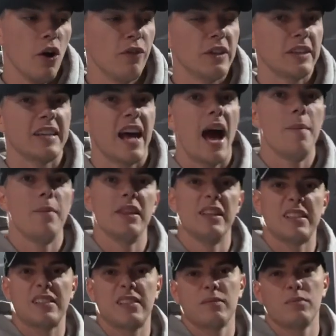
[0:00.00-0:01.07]
over the time in
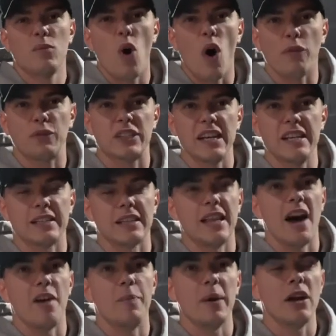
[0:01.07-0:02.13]
this off season
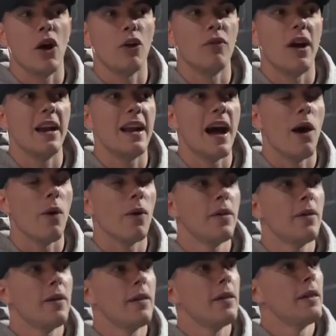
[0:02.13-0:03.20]
that I've been on right now.
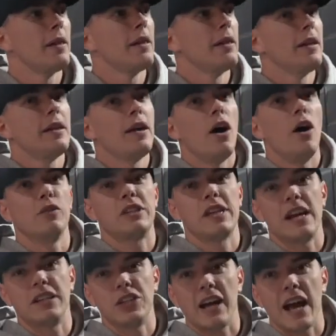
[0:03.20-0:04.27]

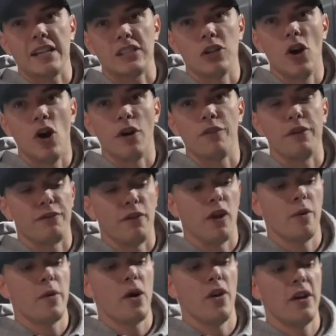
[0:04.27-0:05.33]
Obviously, as you guys know, if you
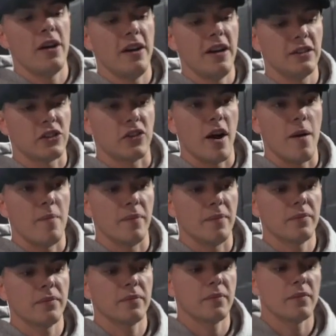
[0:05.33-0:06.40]
follow me already on Instagram,
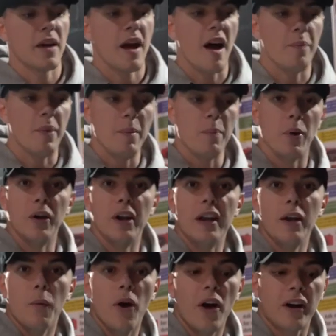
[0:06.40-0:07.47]
I've been putting
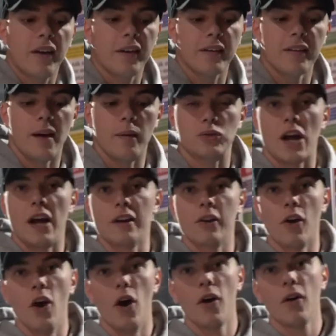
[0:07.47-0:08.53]
in the work, I'm trying to
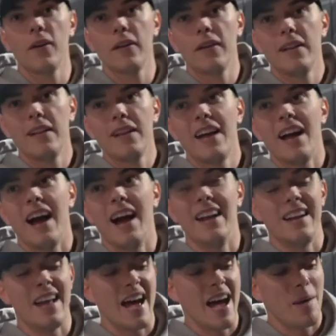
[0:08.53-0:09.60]
grow,
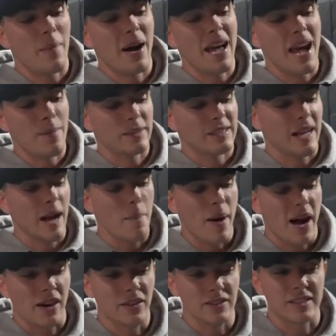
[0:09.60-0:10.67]
and my aim is to get
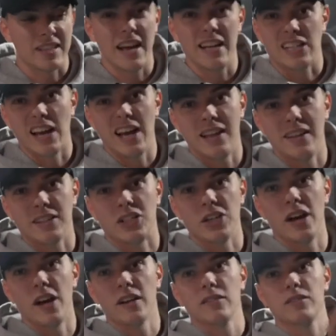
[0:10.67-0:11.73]
back on stage later this
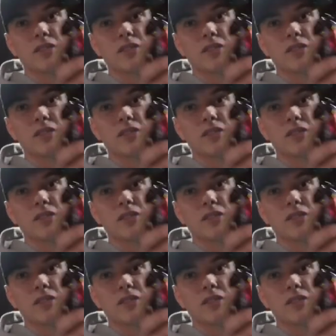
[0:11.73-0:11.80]
year.